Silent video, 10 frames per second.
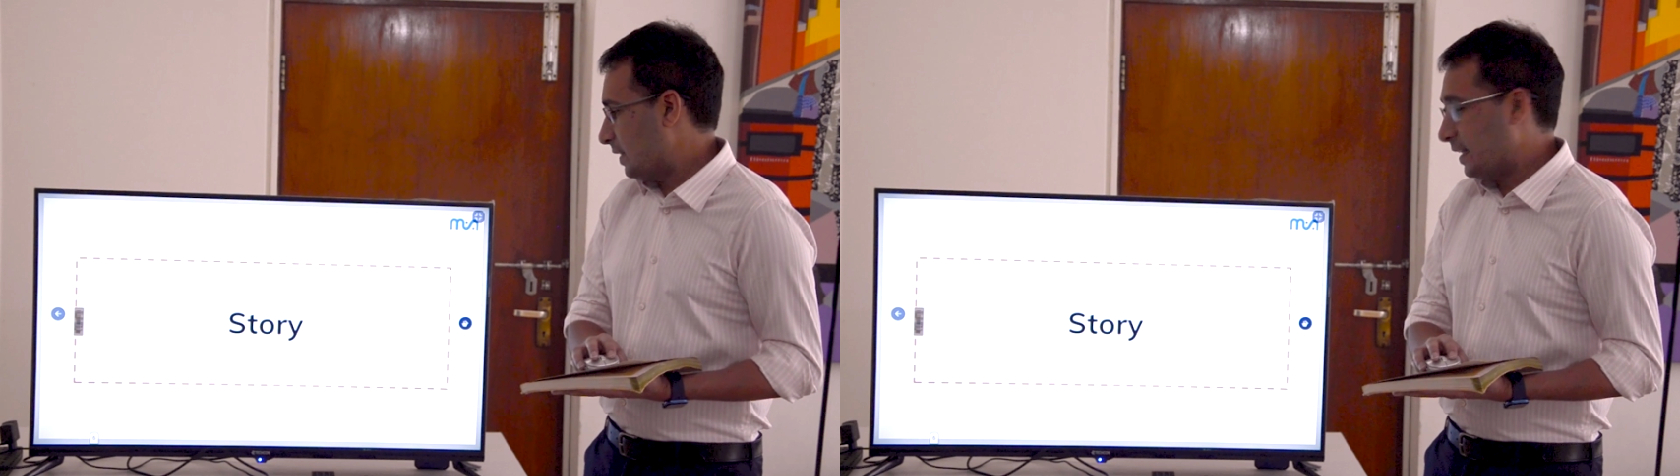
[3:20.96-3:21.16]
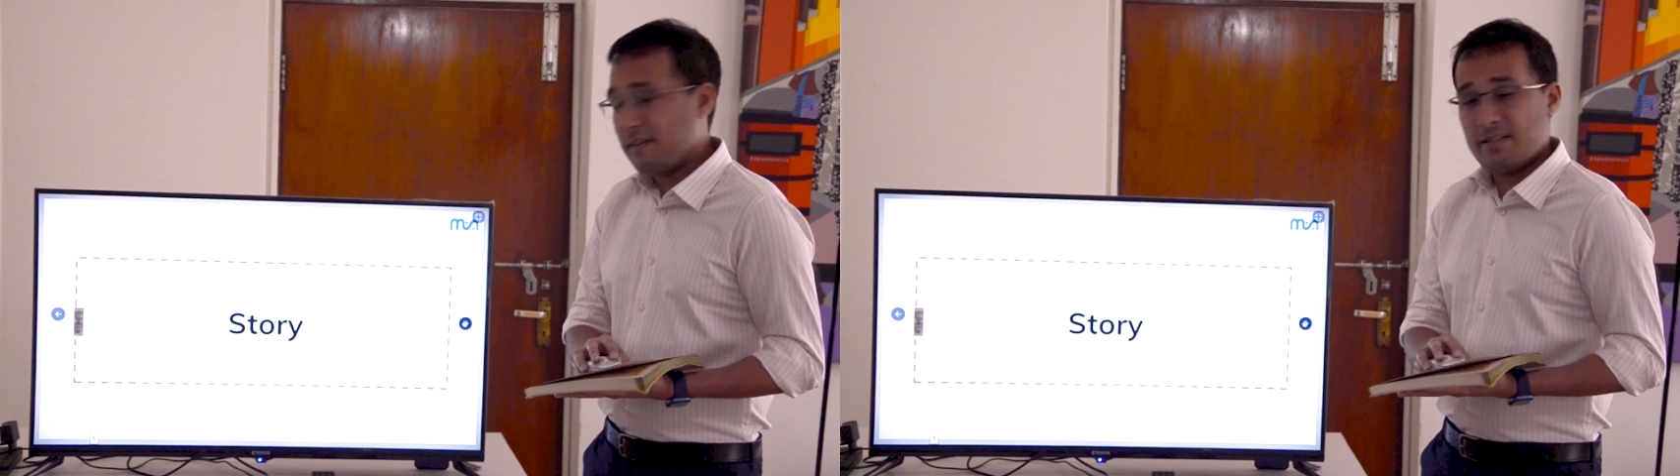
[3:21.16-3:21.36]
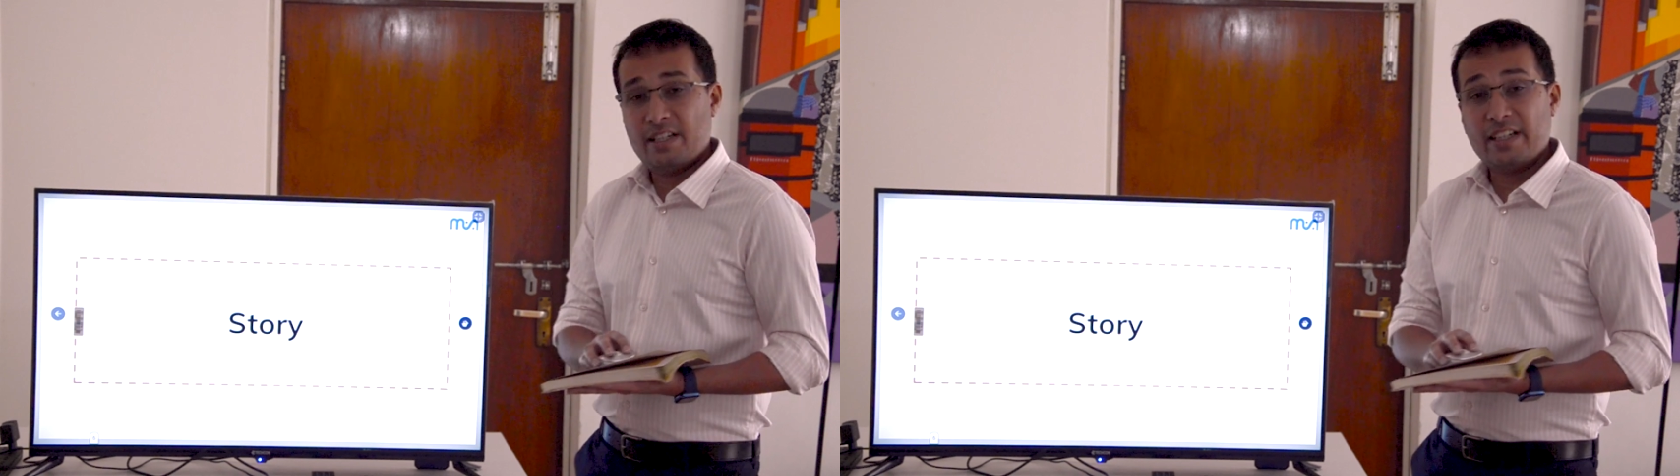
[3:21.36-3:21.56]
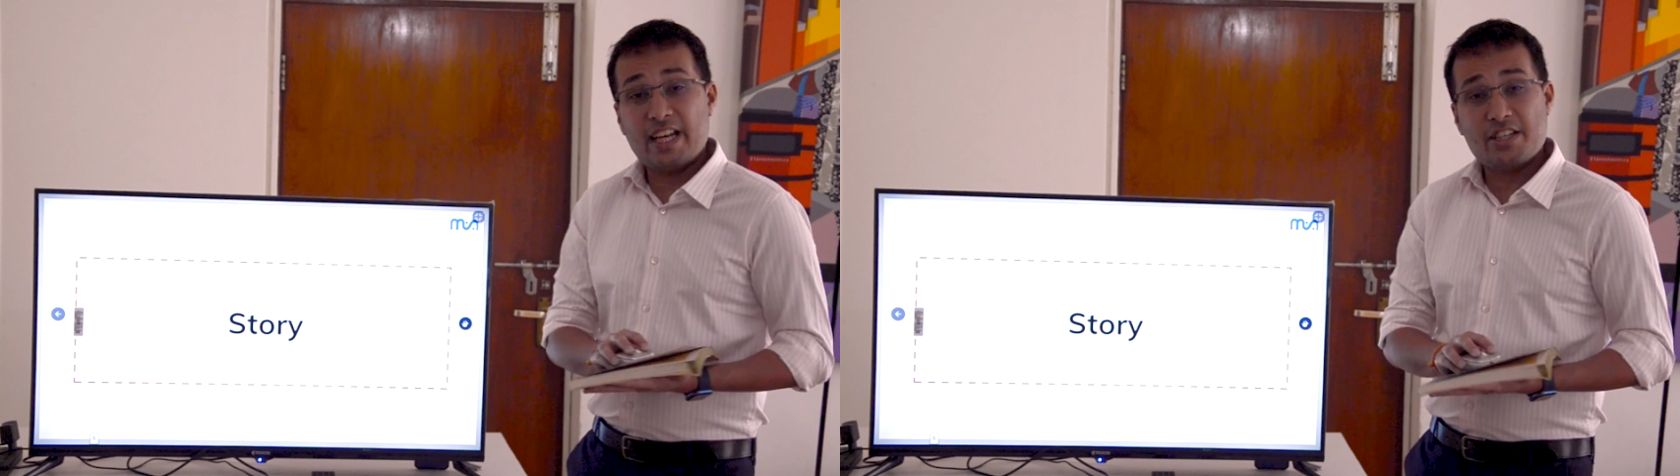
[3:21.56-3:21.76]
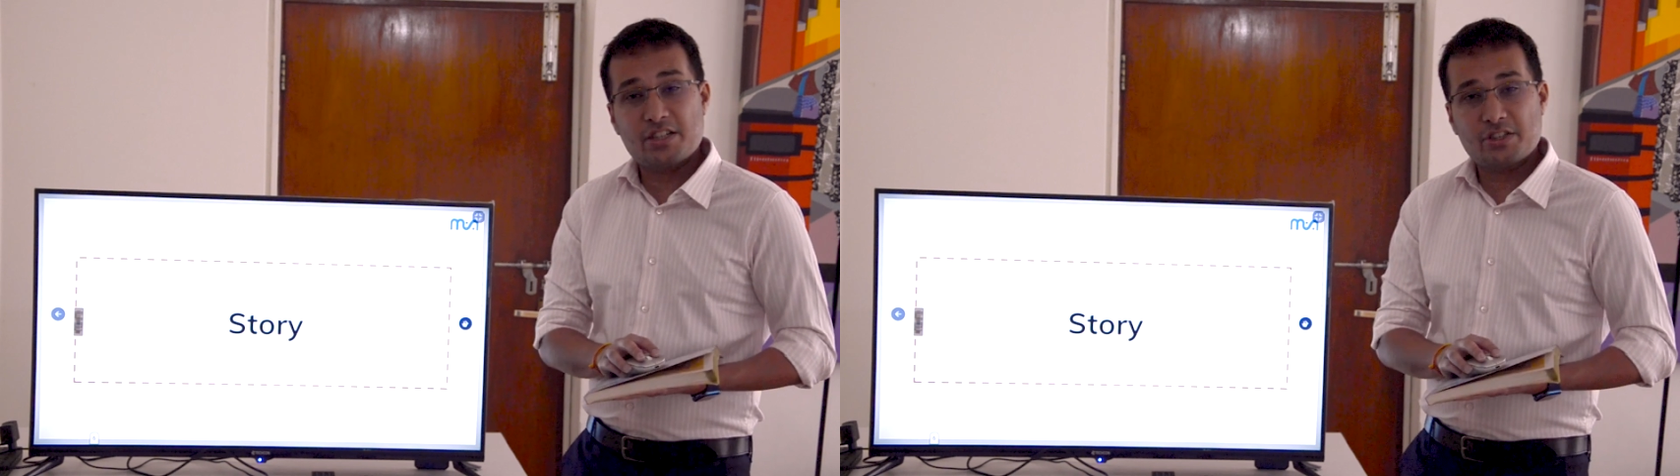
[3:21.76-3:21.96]
There is an
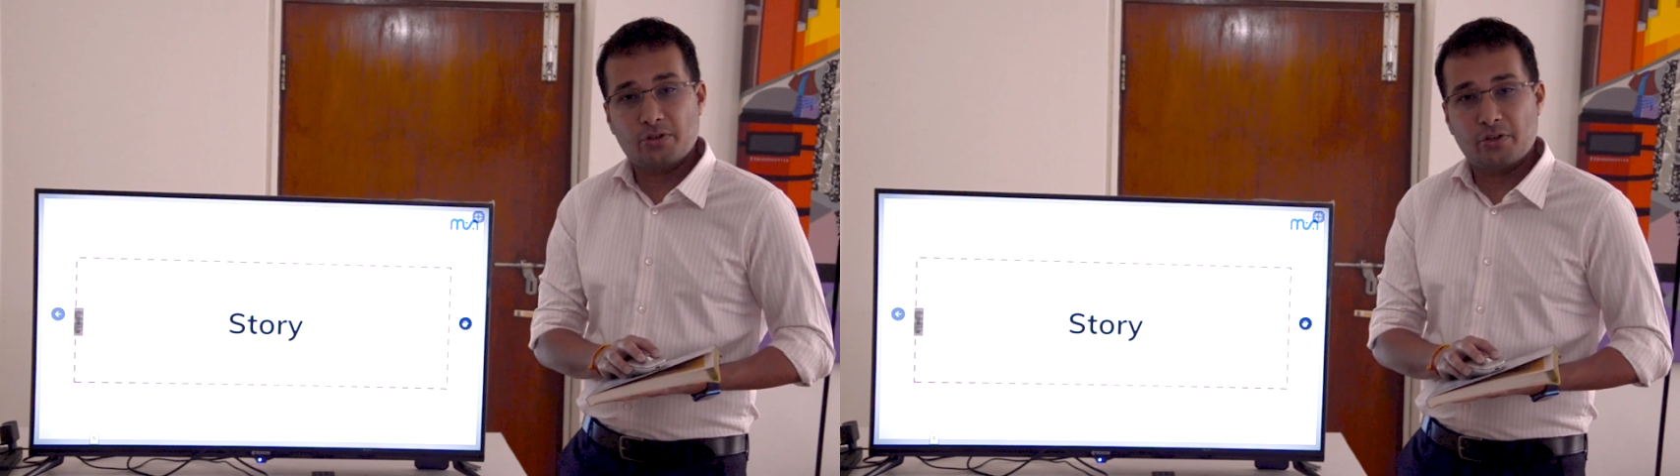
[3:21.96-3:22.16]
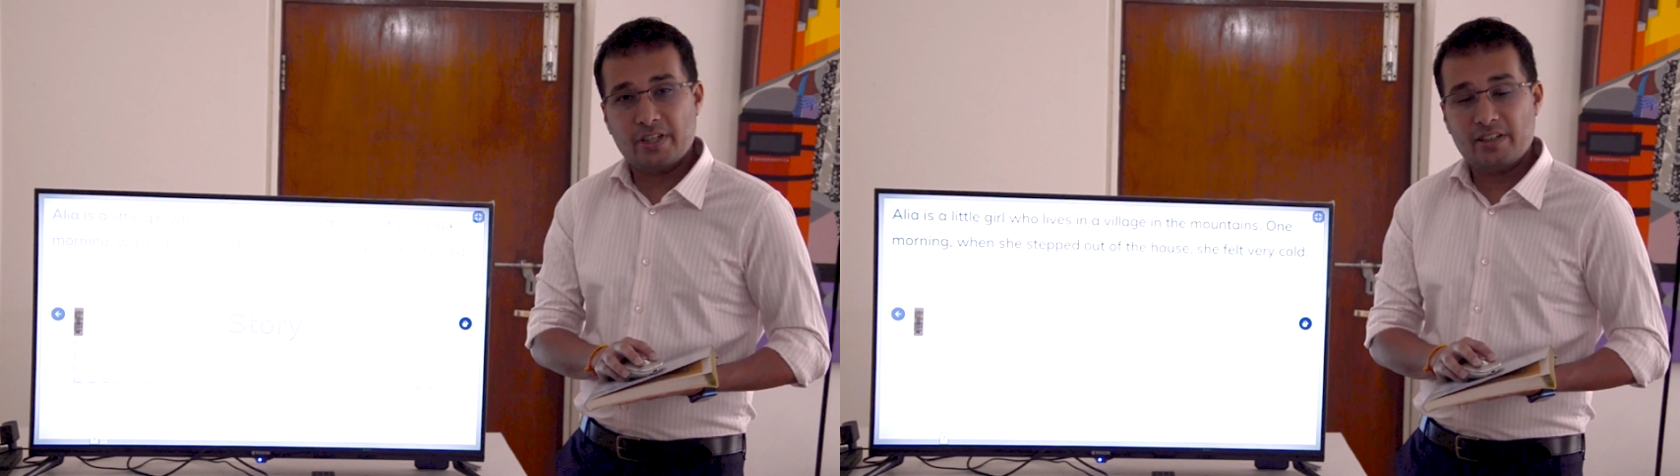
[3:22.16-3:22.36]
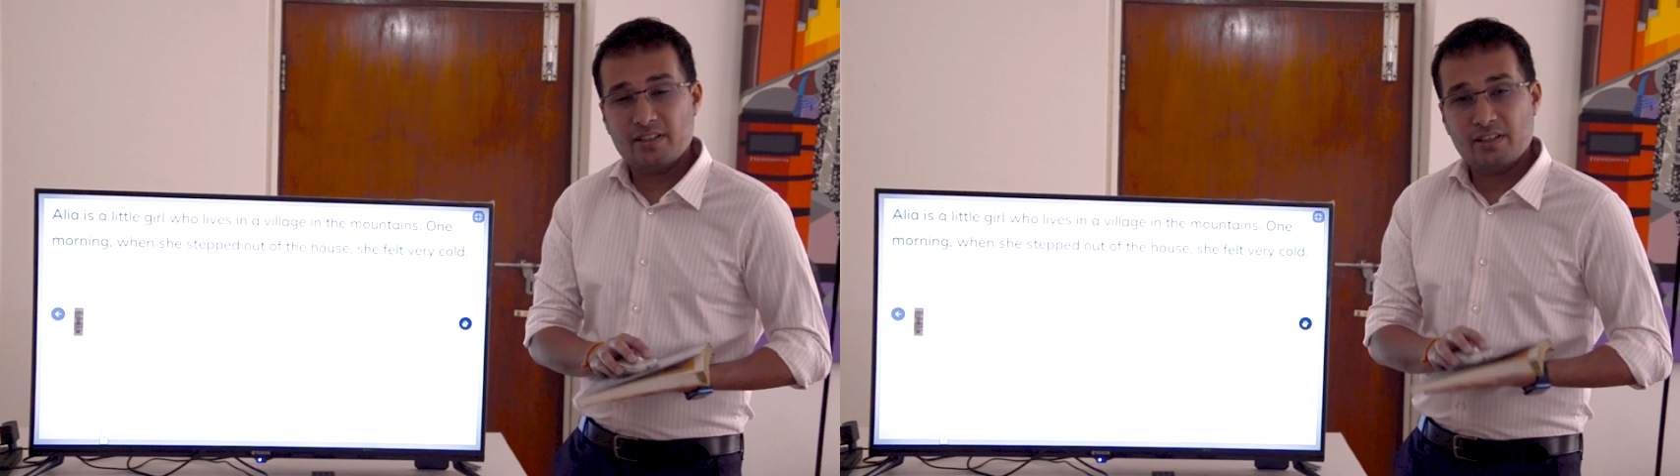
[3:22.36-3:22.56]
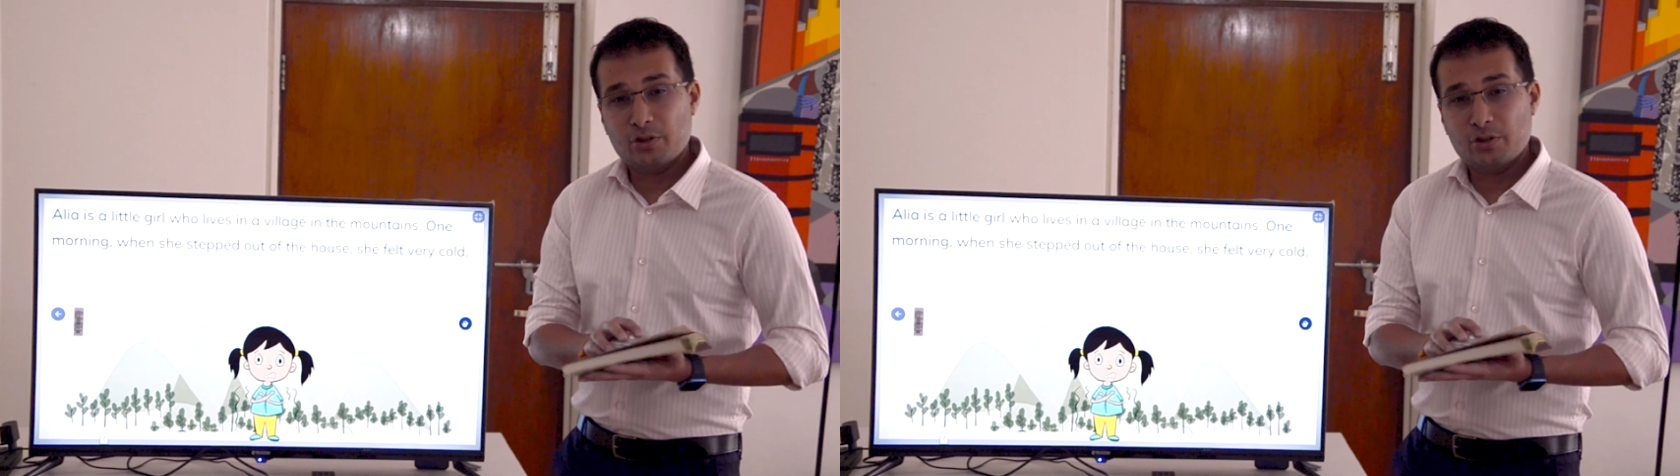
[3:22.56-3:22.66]
engaging story